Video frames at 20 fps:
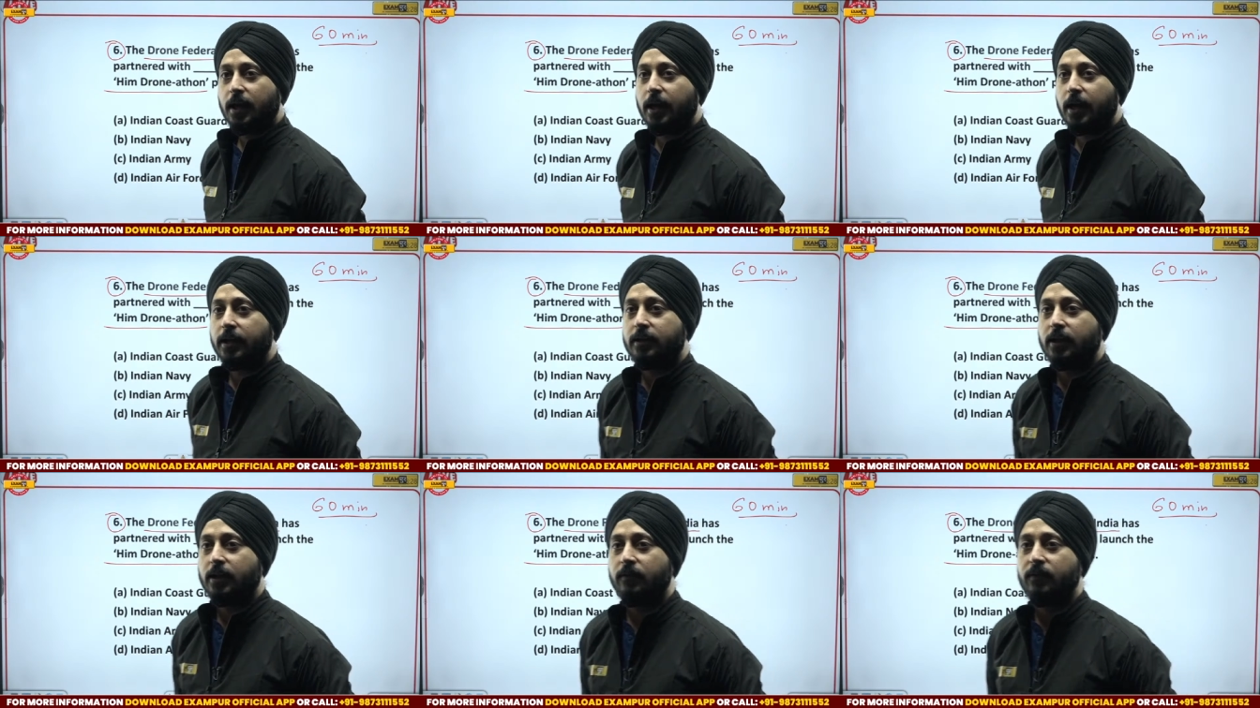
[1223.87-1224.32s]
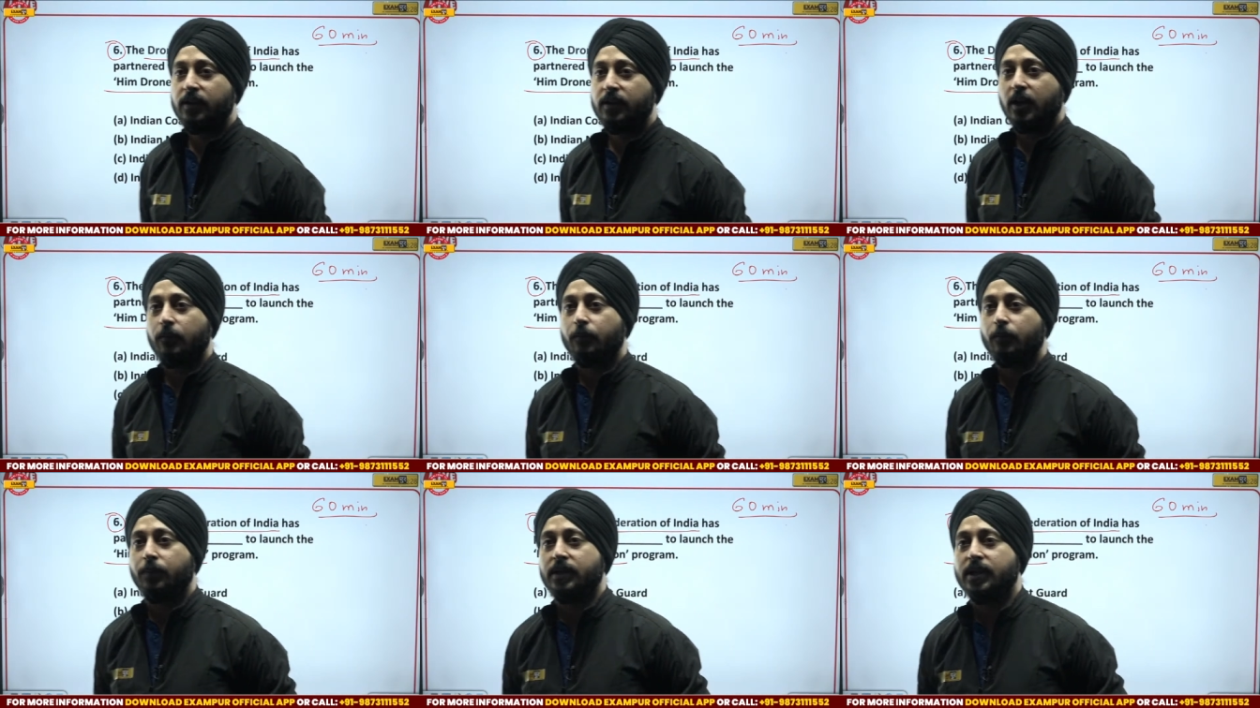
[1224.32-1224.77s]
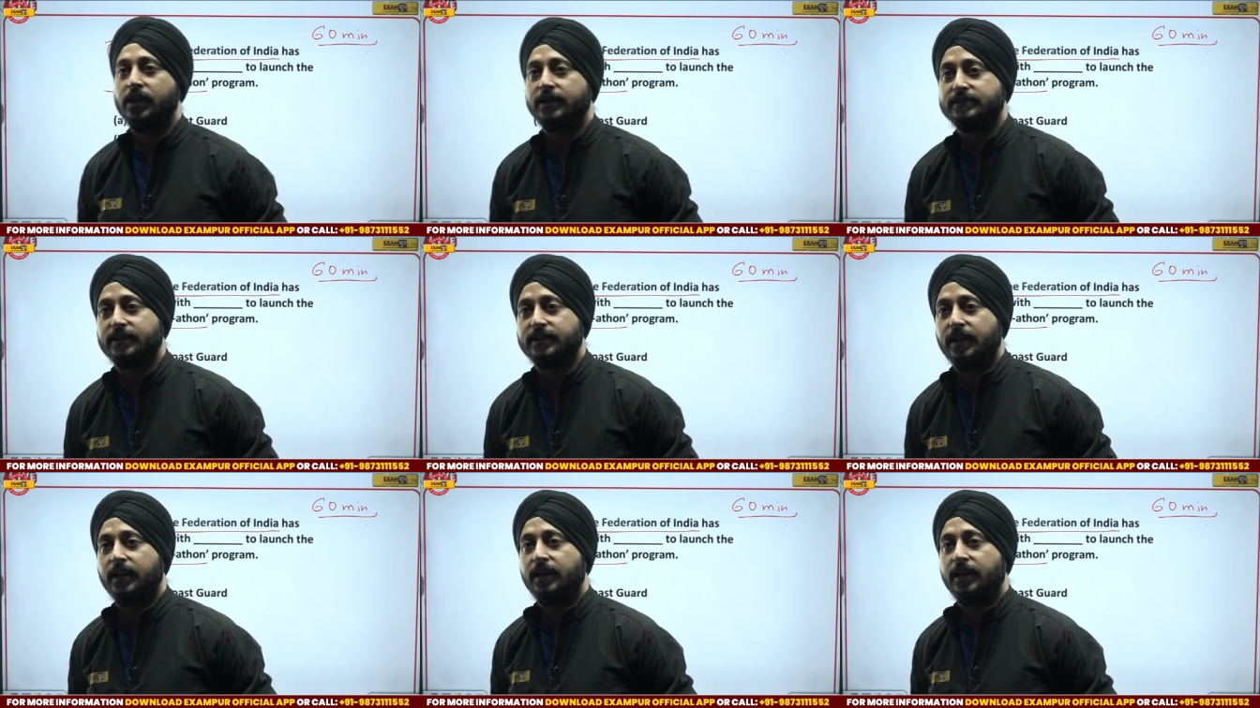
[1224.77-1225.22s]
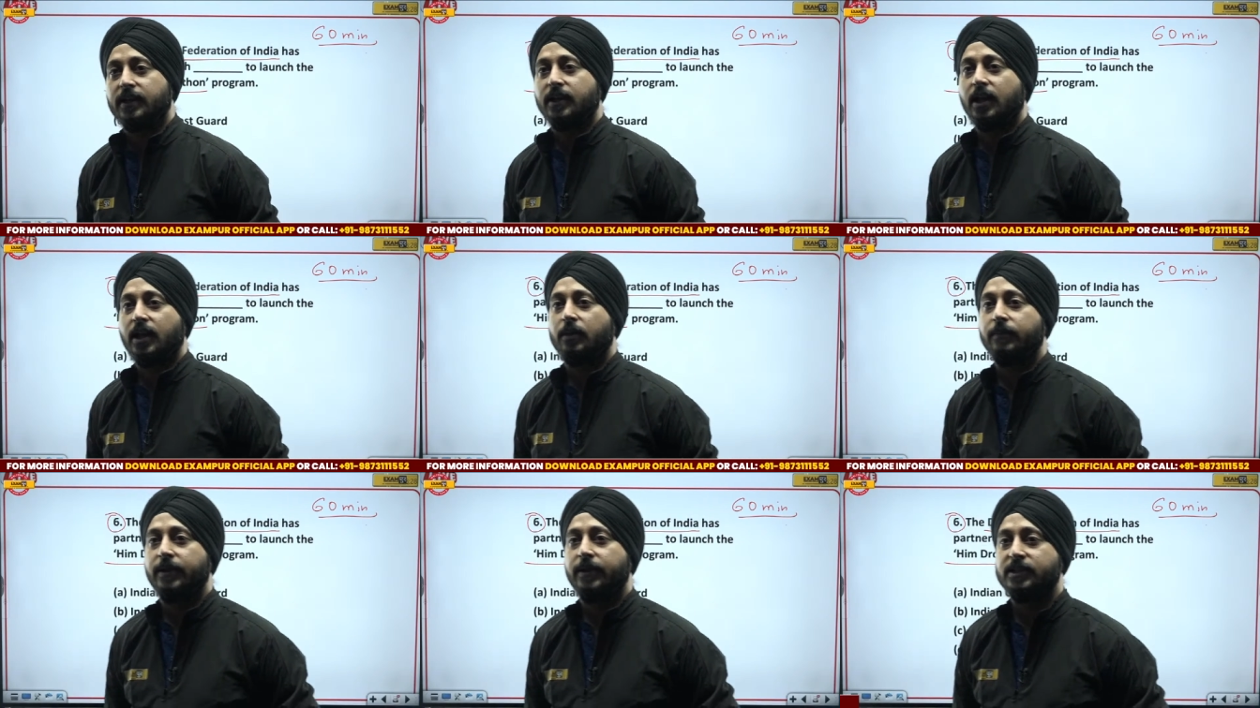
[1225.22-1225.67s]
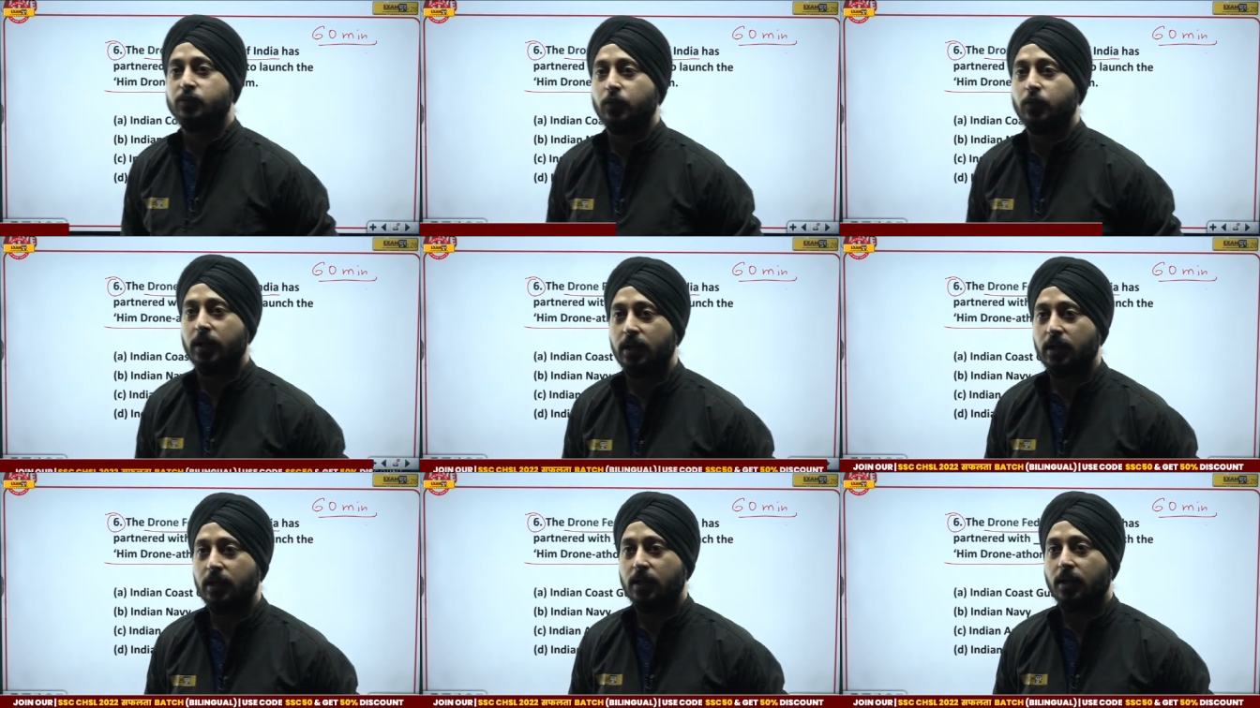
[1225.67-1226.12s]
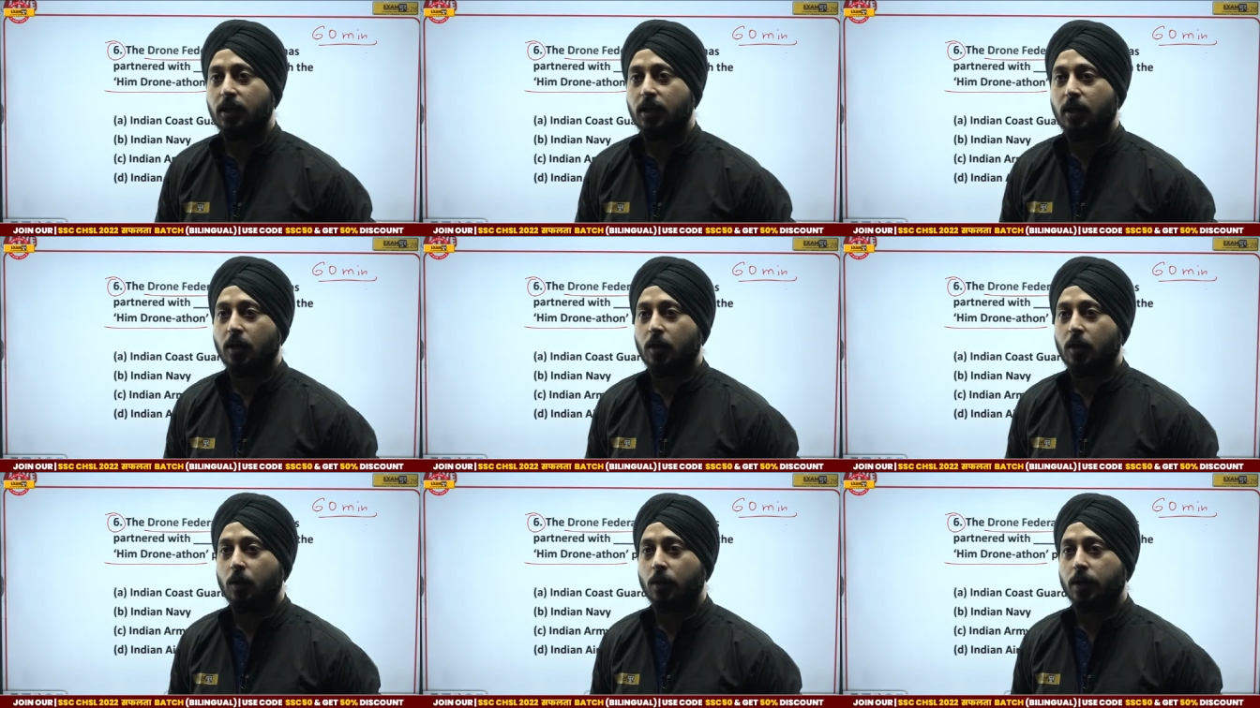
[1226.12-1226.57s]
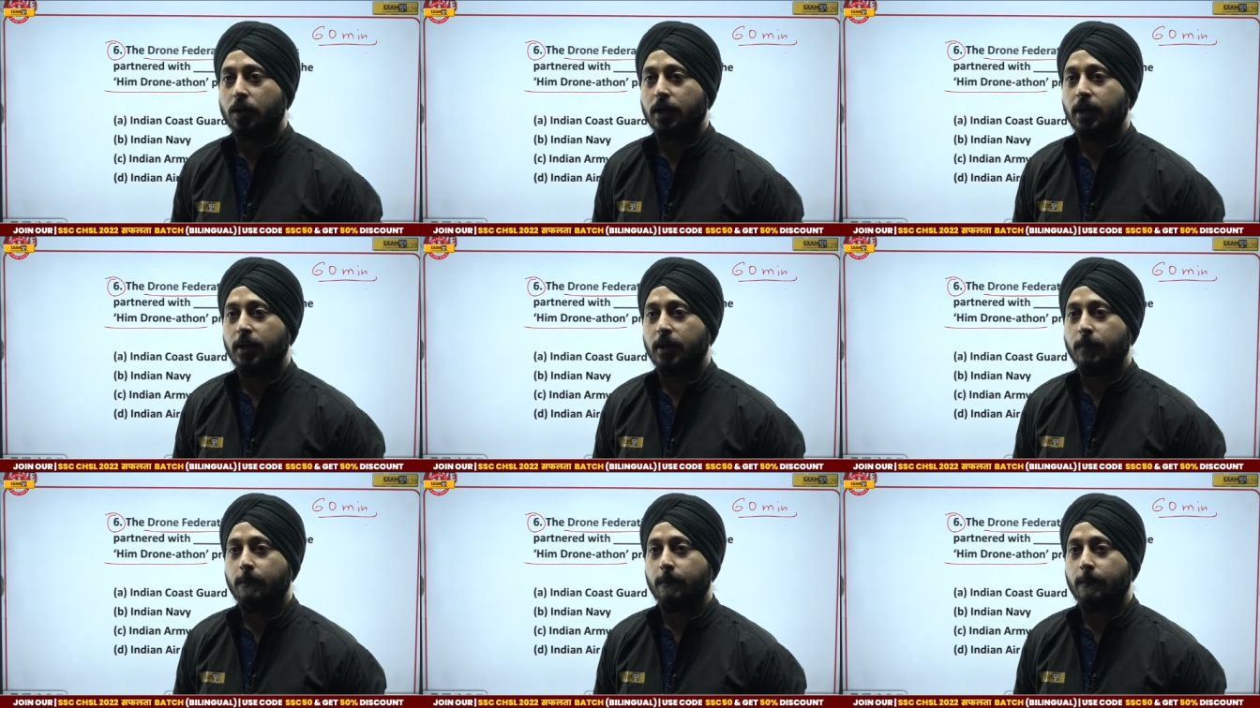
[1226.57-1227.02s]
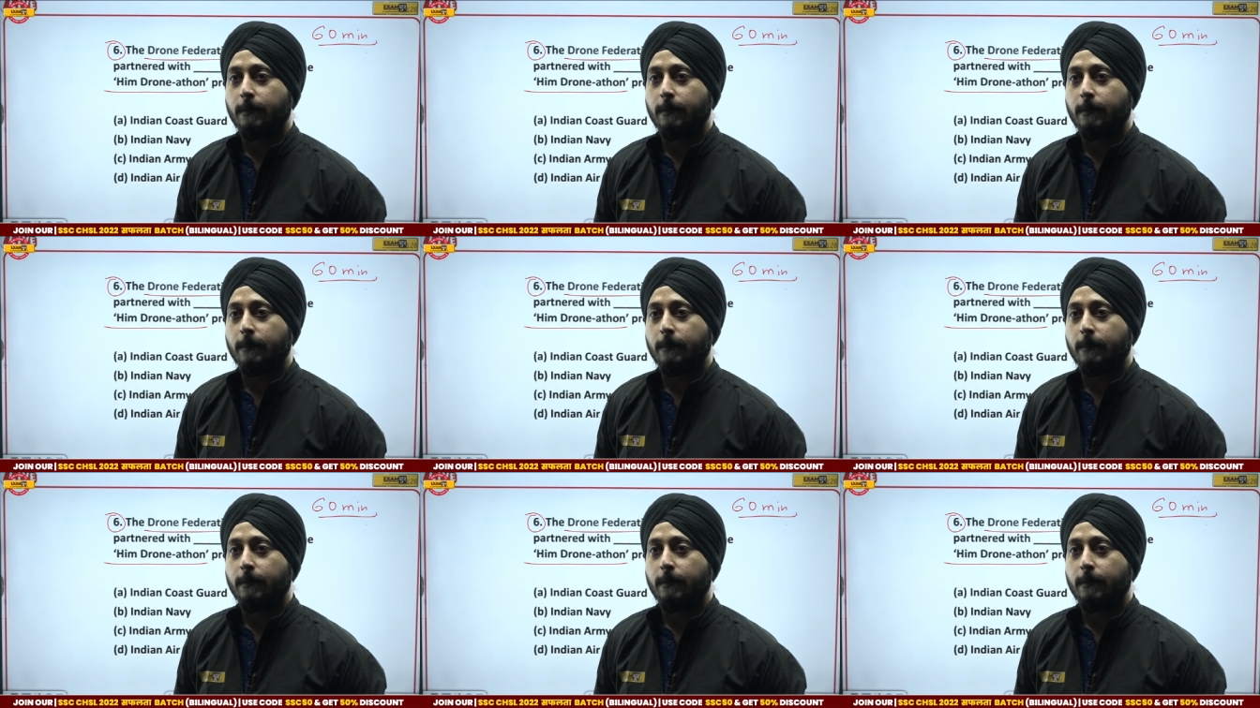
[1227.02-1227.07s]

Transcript: and then we have Priya saying Indian Army as well. Okay.